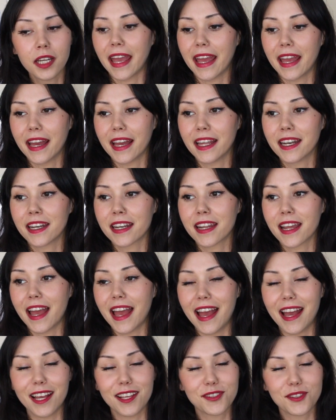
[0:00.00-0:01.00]
and
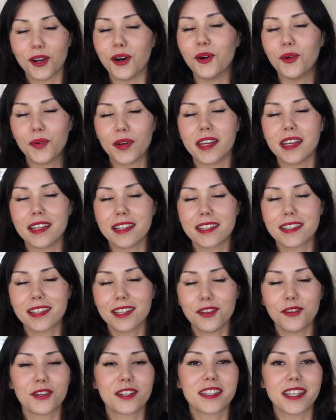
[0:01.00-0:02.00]
as always
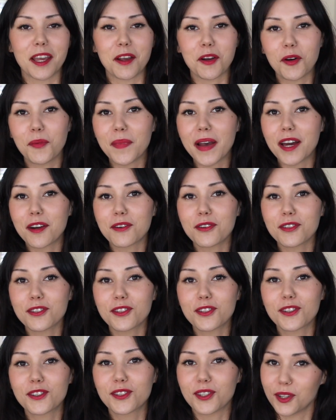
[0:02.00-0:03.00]
your cycle matters
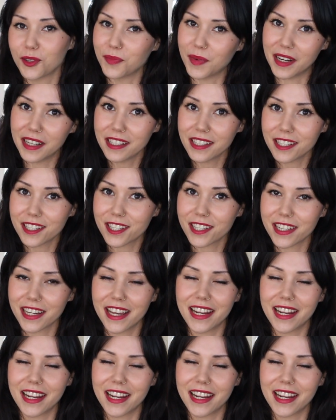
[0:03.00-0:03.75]
so much